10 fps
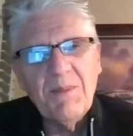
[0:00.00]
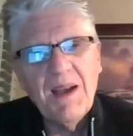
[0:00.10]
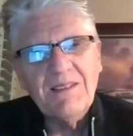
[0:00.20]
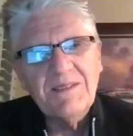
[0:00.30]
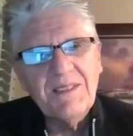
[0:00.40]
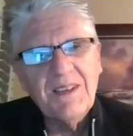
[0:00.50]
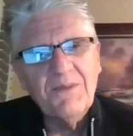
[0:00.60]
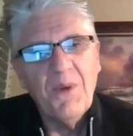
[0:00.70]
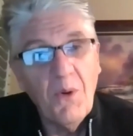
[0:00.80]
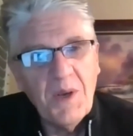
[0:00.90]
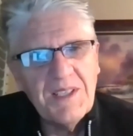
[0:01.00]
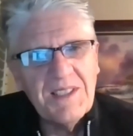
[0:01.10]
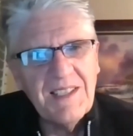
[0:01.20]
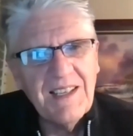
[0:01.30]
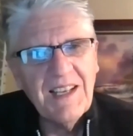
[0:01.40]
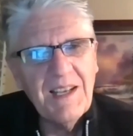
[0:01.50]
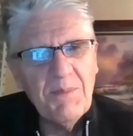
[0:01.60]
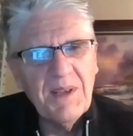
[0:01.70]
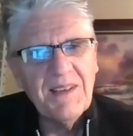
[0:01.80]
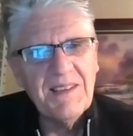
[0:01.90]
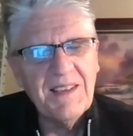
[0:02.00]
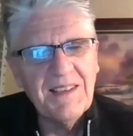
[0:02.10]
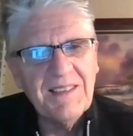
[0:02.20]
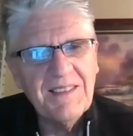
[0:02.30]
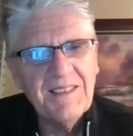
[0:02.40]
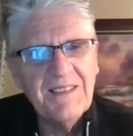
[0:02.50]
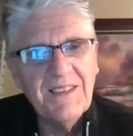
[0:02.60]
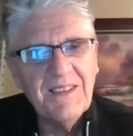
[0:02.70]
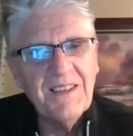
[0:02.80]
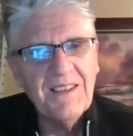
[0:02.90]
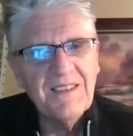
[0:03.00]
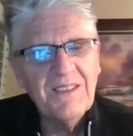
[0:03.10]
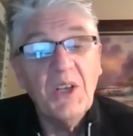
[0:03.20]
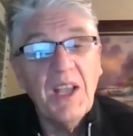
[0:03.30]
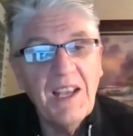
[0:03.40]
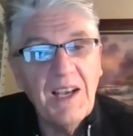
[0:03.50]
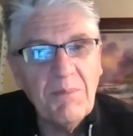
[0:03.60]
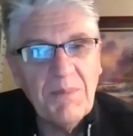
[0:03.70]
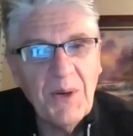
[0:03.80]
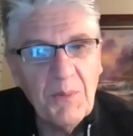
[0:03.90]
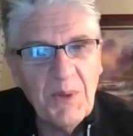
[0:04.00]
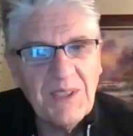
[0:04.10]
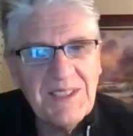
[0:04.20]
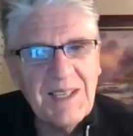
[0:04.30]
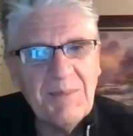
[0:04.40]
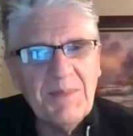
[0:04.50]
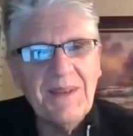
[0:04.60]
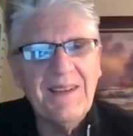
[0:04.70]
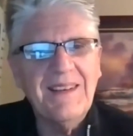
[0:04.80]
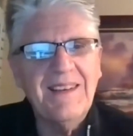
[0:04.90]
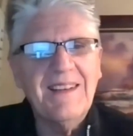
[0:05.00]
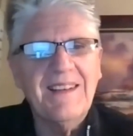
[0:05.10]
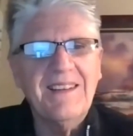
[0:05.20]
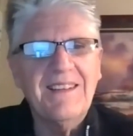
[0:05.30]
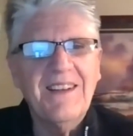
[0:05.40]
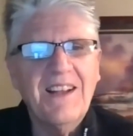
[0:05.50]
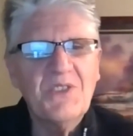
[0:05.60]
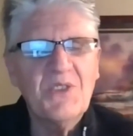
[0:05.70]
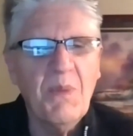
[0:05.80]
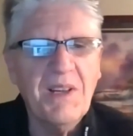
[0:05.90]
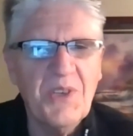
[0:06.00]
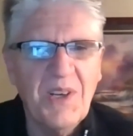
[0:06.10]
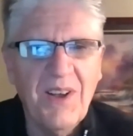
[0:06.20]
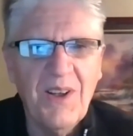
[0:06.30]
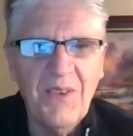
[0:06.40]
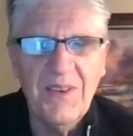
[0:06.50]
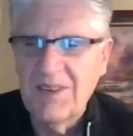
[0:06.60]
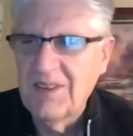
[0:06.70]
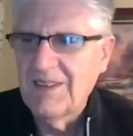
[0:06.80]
about our focus and to keep it looking up, hope looks up, and not so much on all the